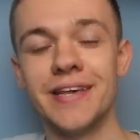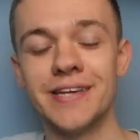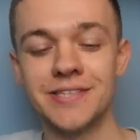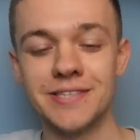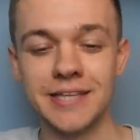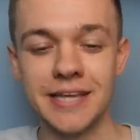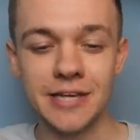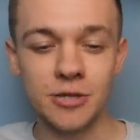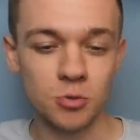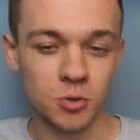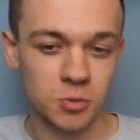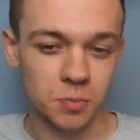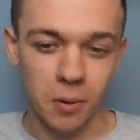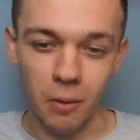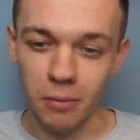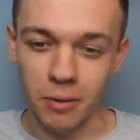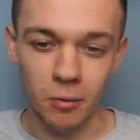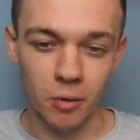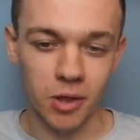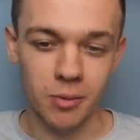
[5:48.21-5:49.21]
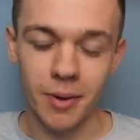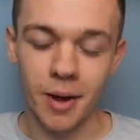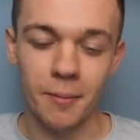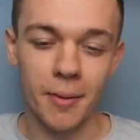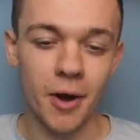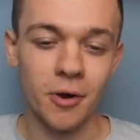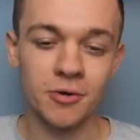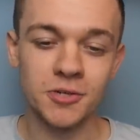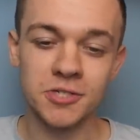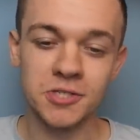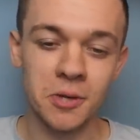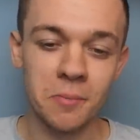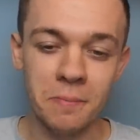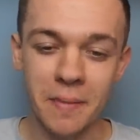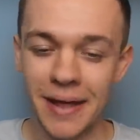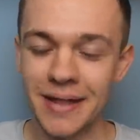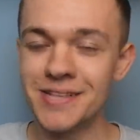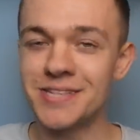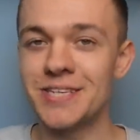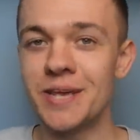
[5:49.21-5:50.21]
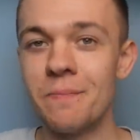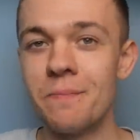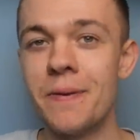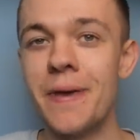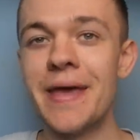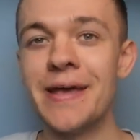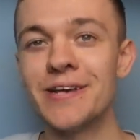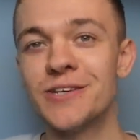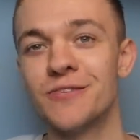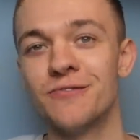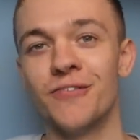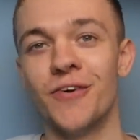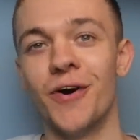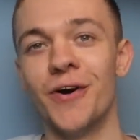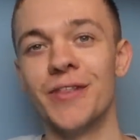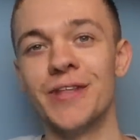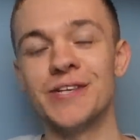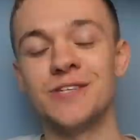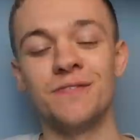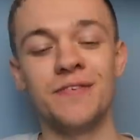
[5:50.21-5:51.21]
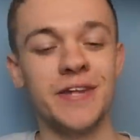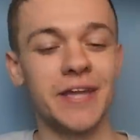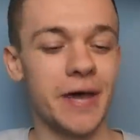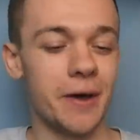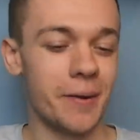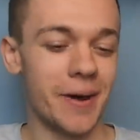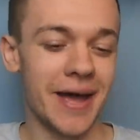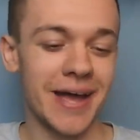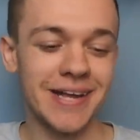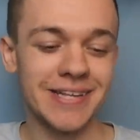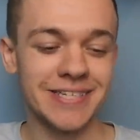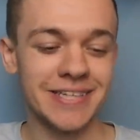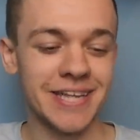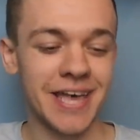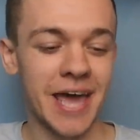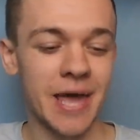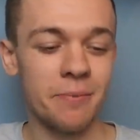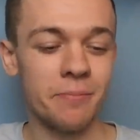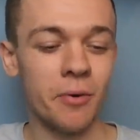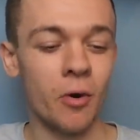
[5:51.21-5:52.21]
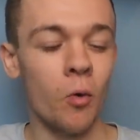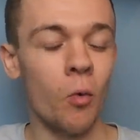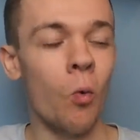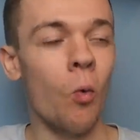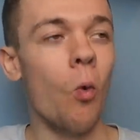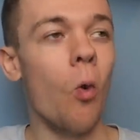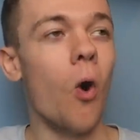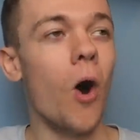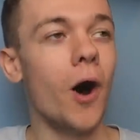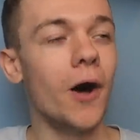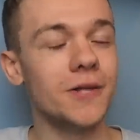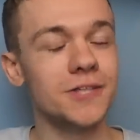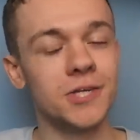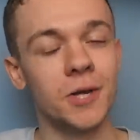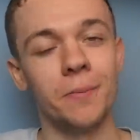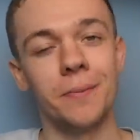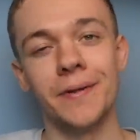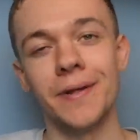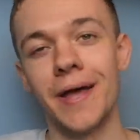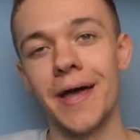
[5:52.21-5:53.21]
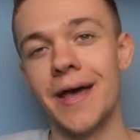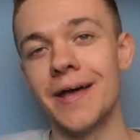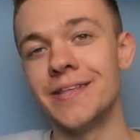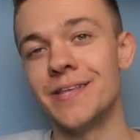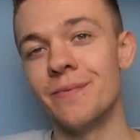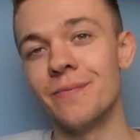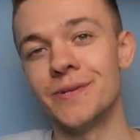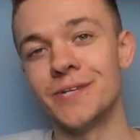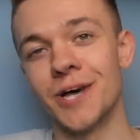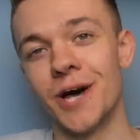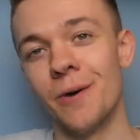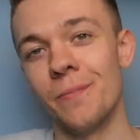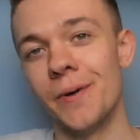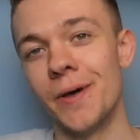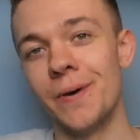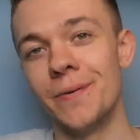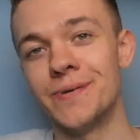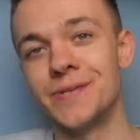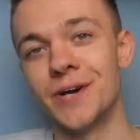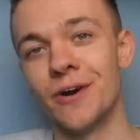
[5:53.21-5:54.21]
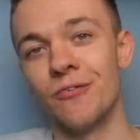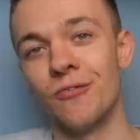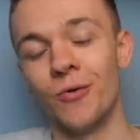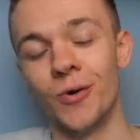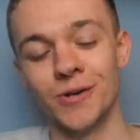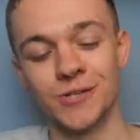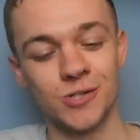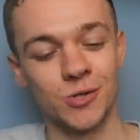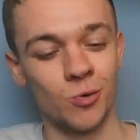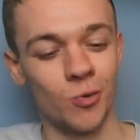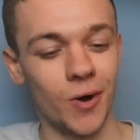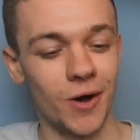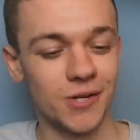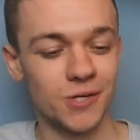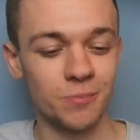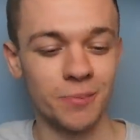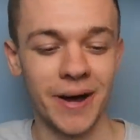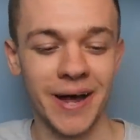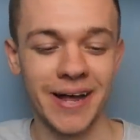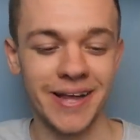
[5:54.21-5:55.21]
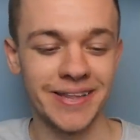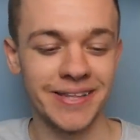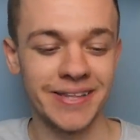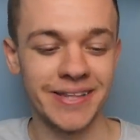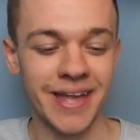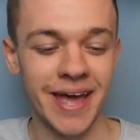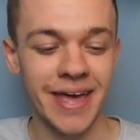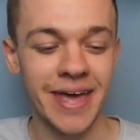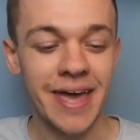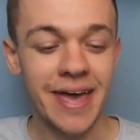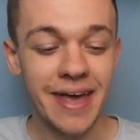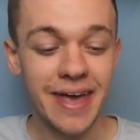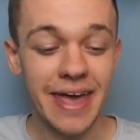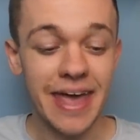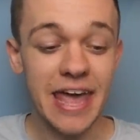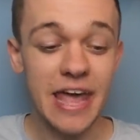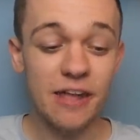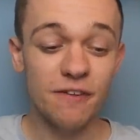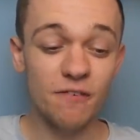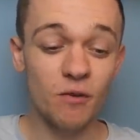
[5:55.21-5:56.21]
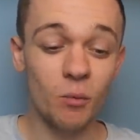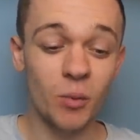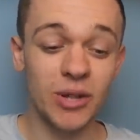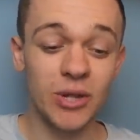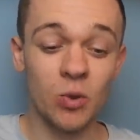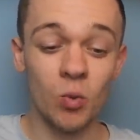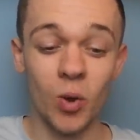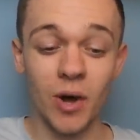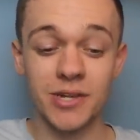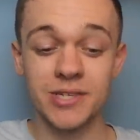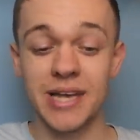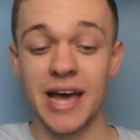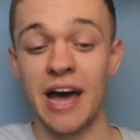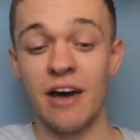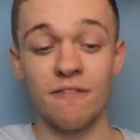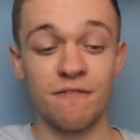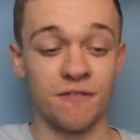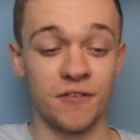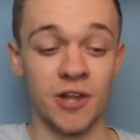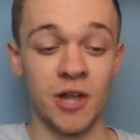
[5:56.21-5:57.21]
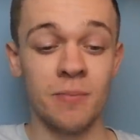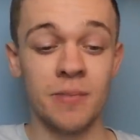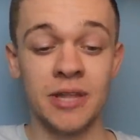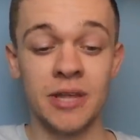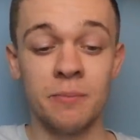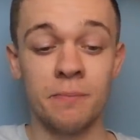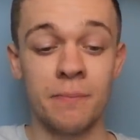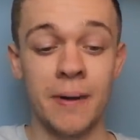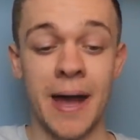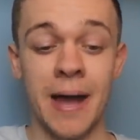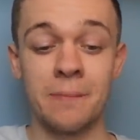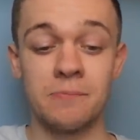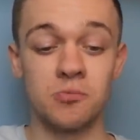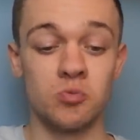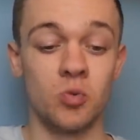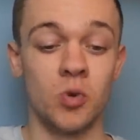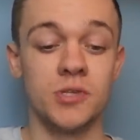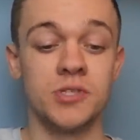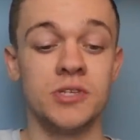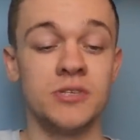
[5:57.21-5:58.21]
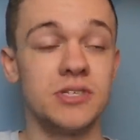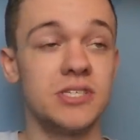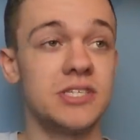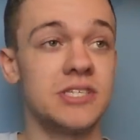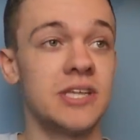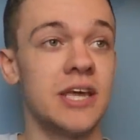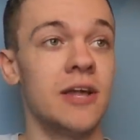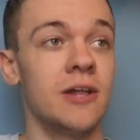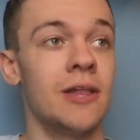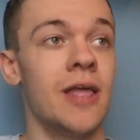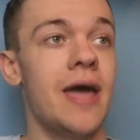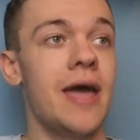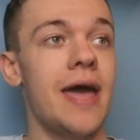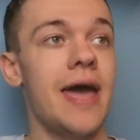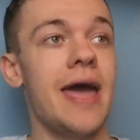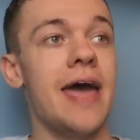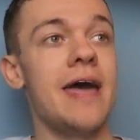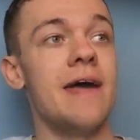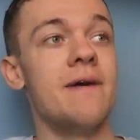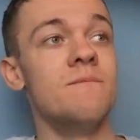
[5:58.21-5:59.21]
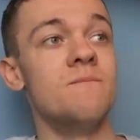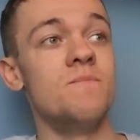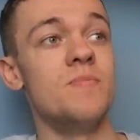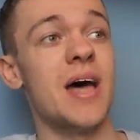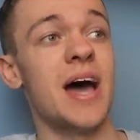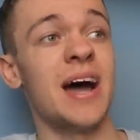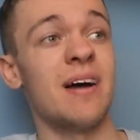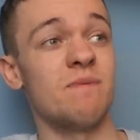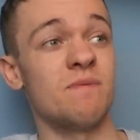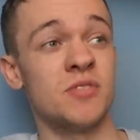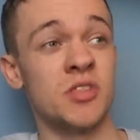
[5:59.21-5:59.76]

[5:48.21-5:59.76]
this. This was probably one of my most cemented picks for this video here today, but what a player Dimitar Berbatov was to watch back in the day. Even when he was at Fulham and he perhaps wasn't still at